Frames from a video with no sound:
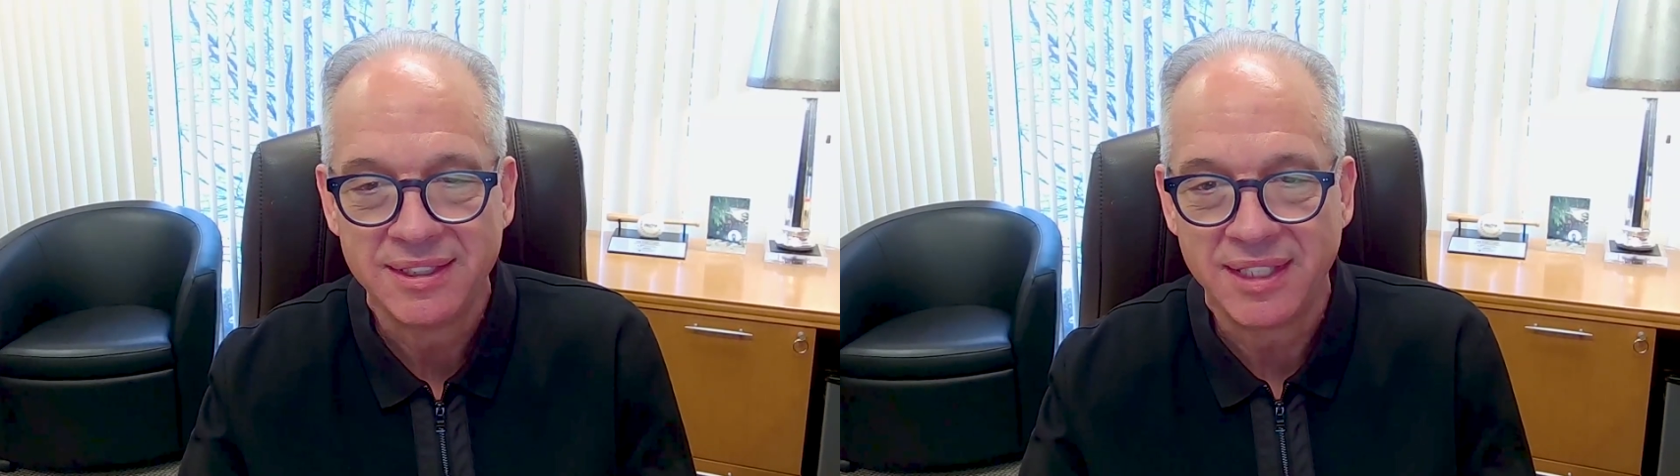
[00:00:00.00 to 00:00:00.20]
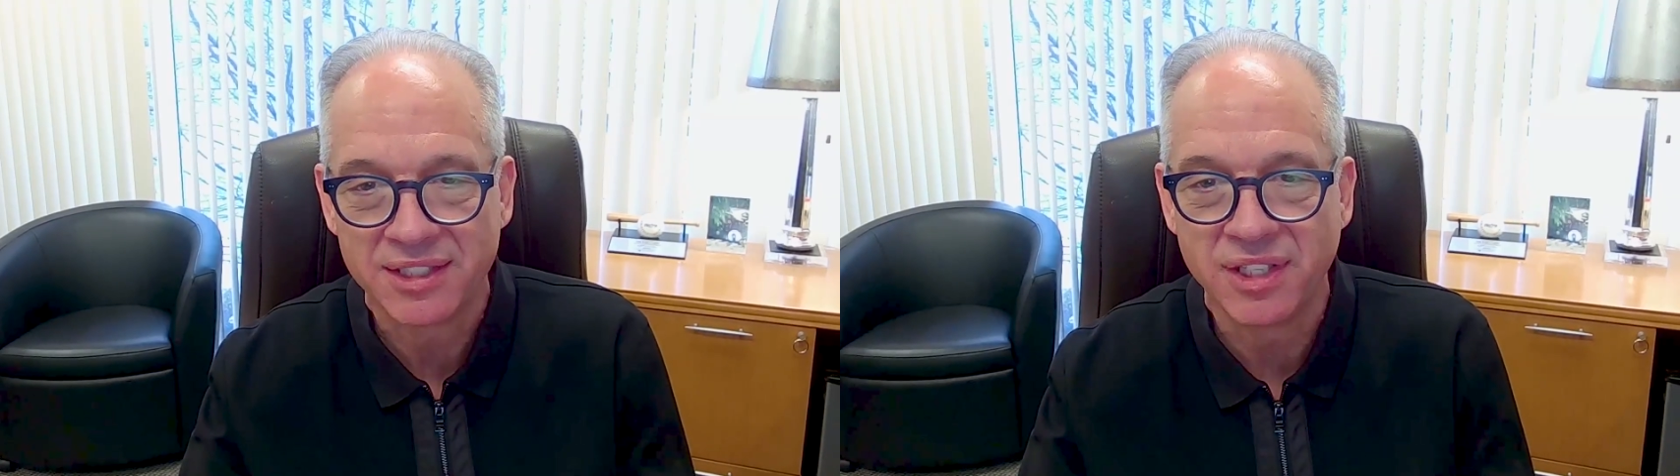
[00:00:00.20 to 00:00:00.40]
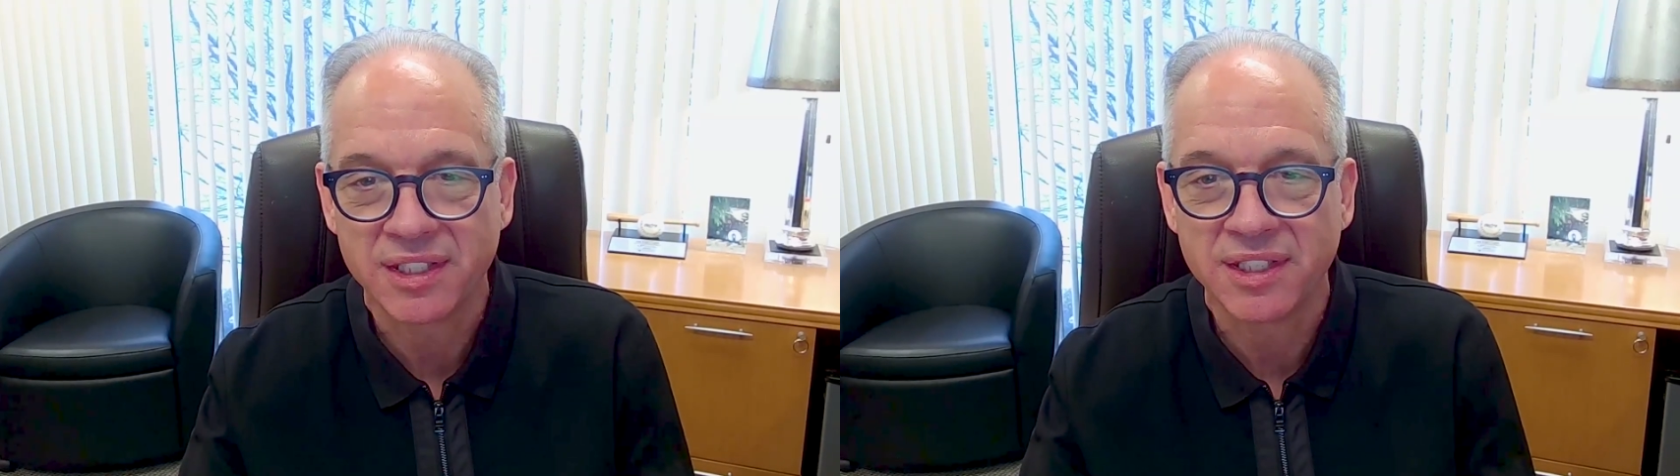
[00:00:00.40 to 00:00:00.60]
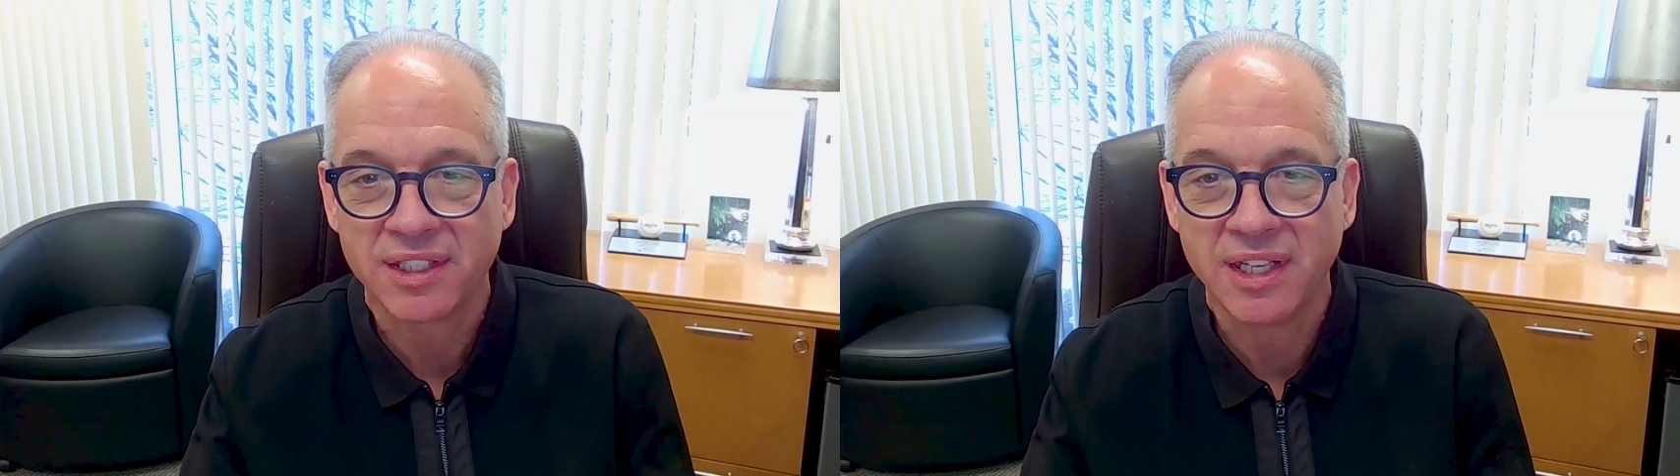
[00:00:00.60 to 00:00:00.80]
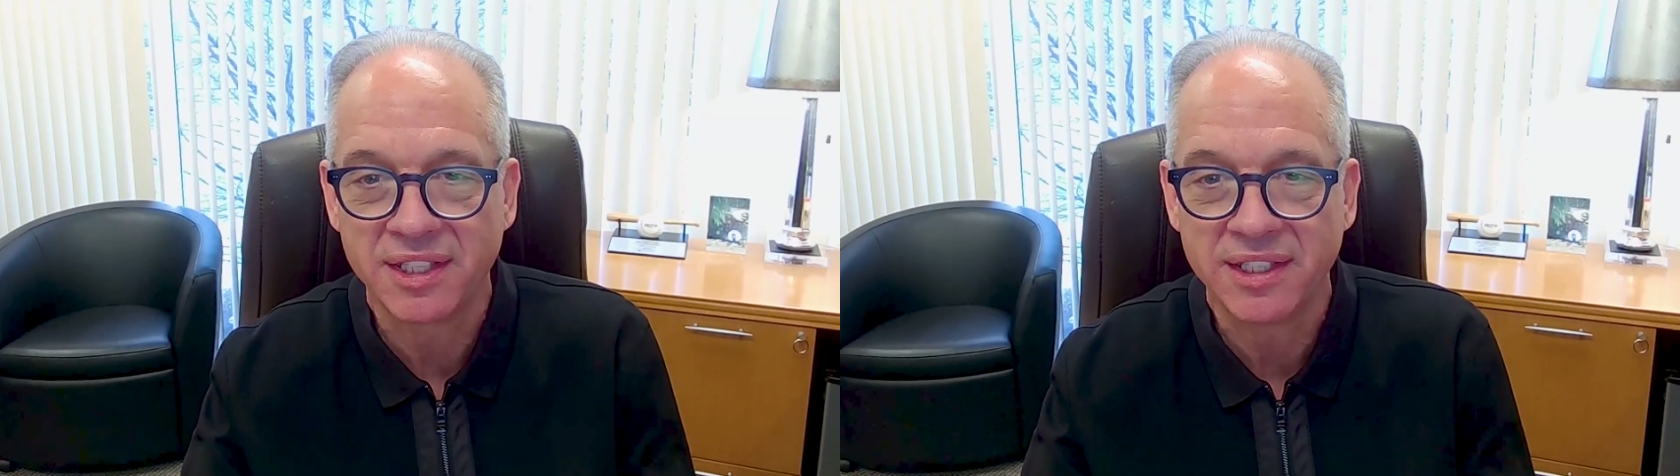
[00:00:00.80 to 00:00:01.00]
that's not going
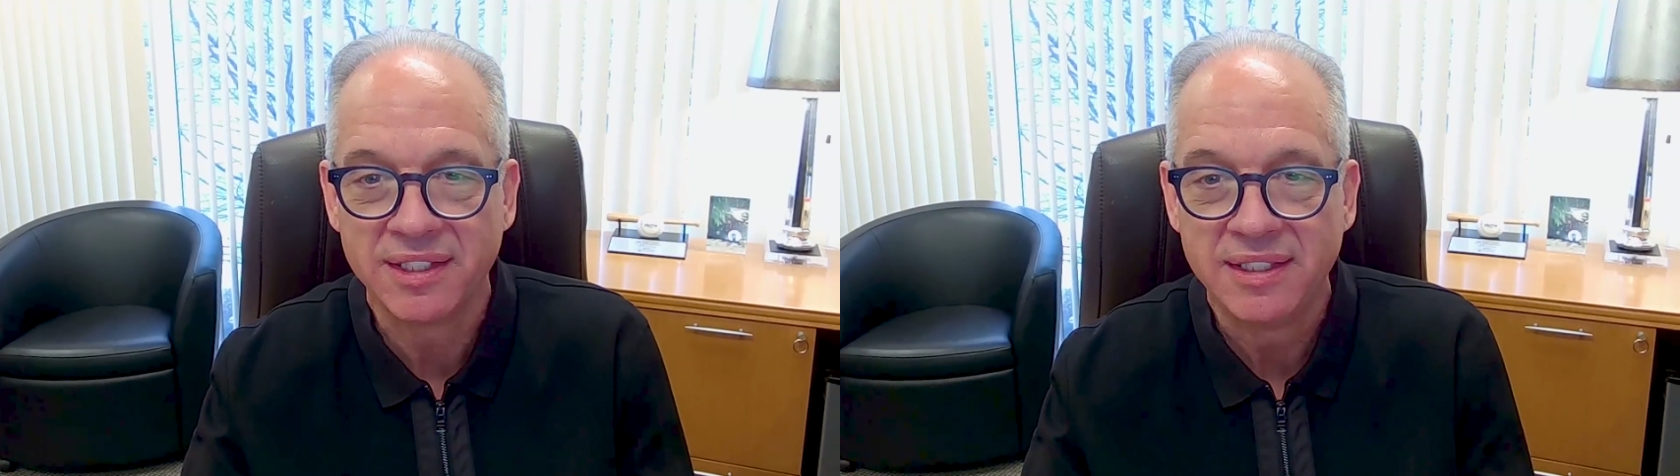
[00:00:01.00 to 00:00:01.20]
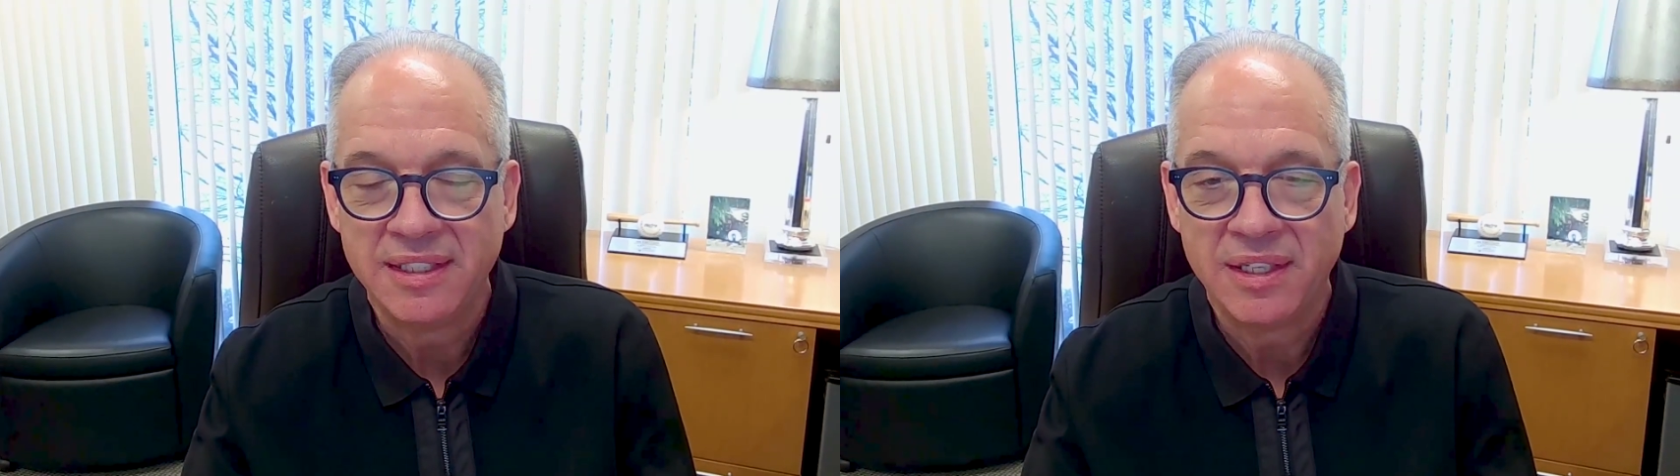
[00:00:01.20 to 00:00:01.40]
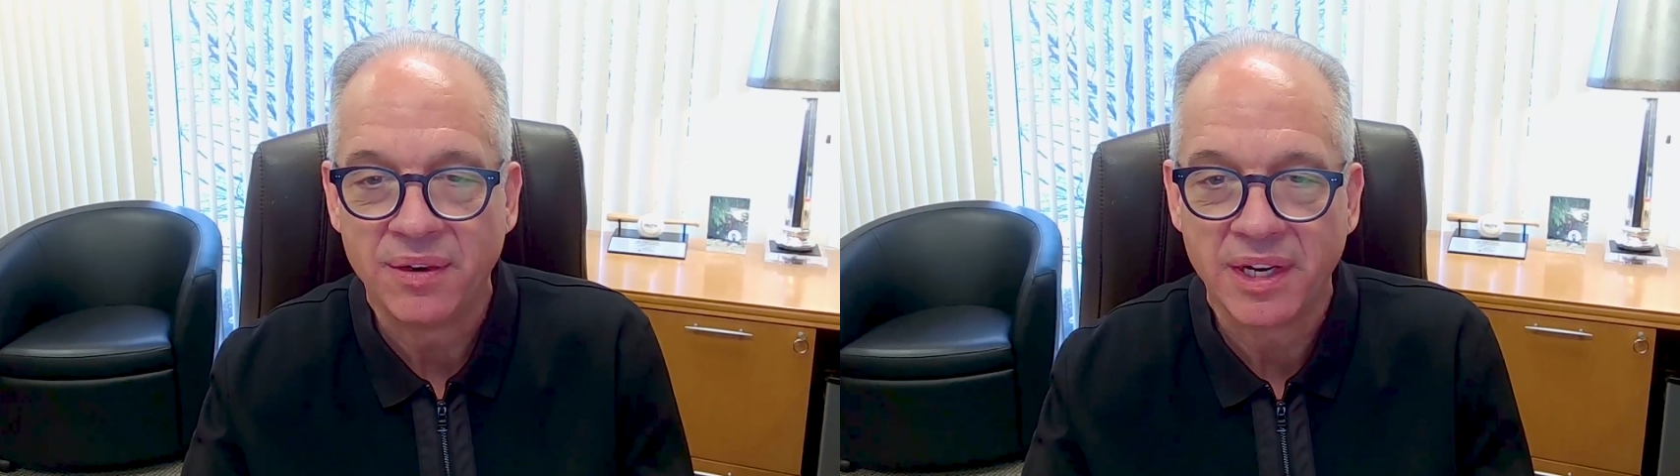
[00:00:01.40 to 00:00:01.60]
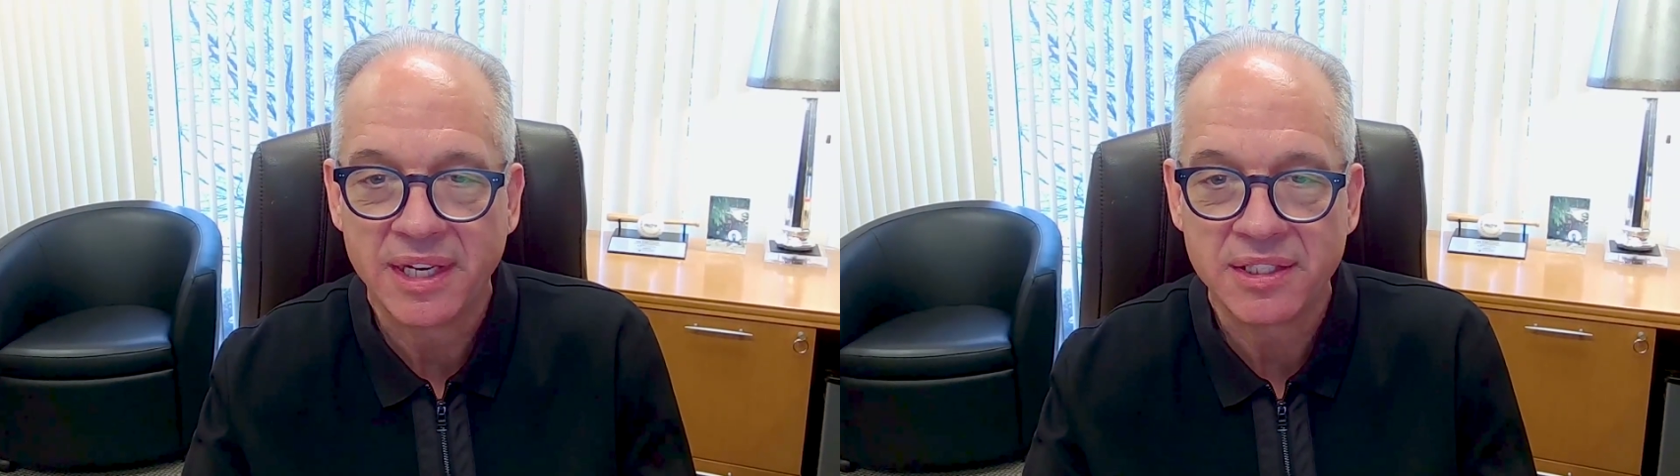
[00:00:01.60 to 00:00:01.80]
to cut it, right?